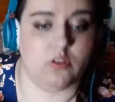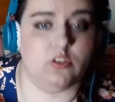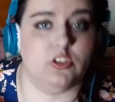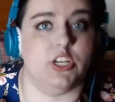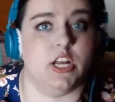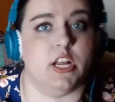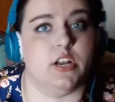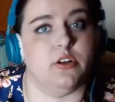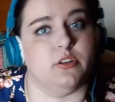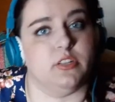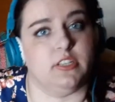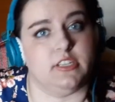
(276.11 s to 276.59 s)

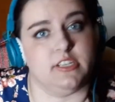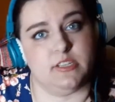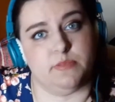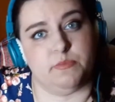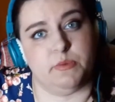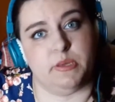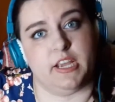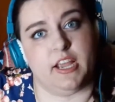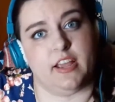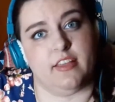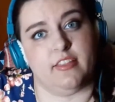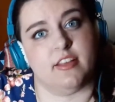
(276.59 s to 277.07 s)
Generally
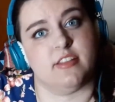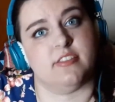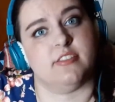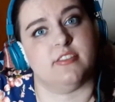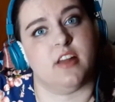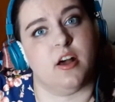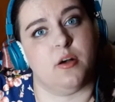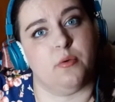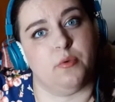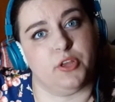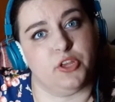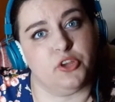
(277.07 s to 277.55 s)
speaking, that's
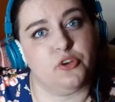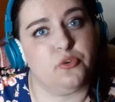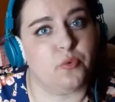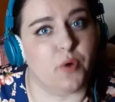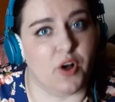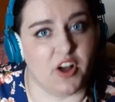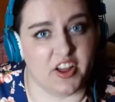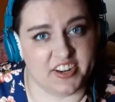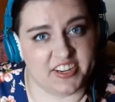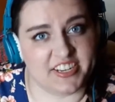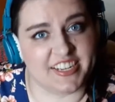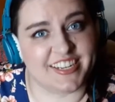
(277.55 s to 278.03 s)
not what you
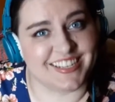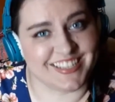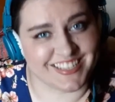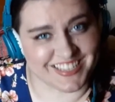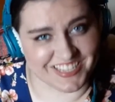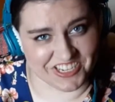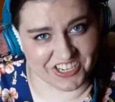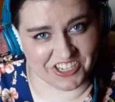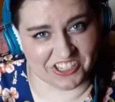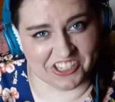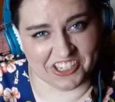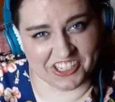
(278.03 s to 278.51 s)
want in a
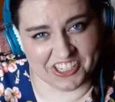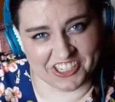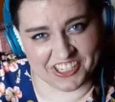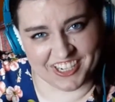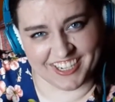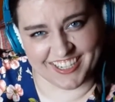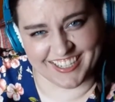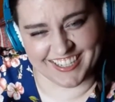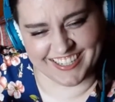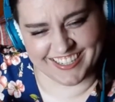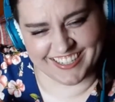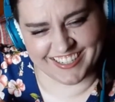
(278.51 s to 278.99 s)
concealer
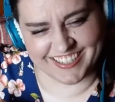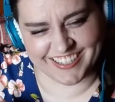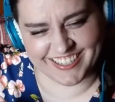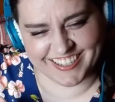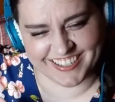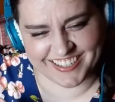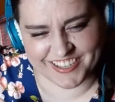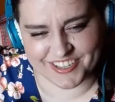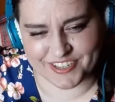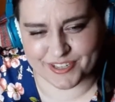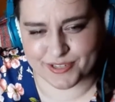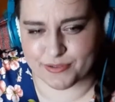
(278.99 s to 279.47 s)

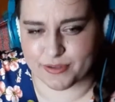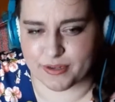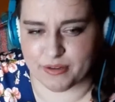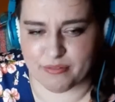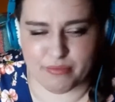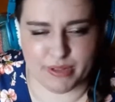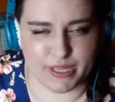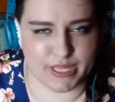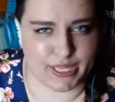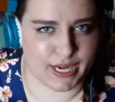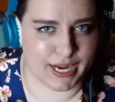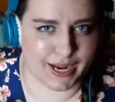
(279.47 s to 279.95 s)
because you
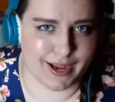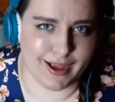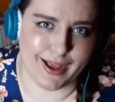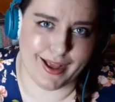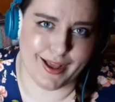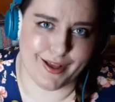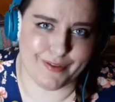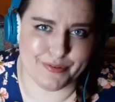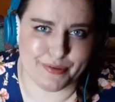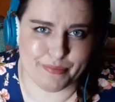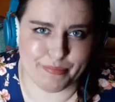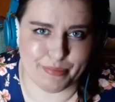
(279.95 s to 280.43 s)
wouldn't be like, I
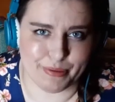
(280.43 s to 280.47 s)
have a